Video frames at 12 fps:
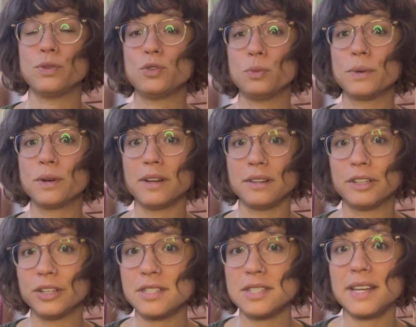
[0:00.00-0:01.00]
super
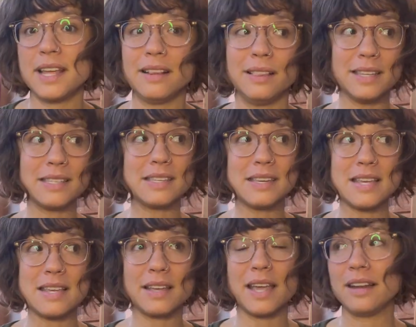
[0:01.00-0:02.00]
alert and
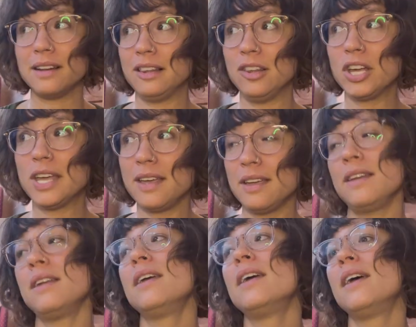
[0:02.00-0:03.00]
listening and looking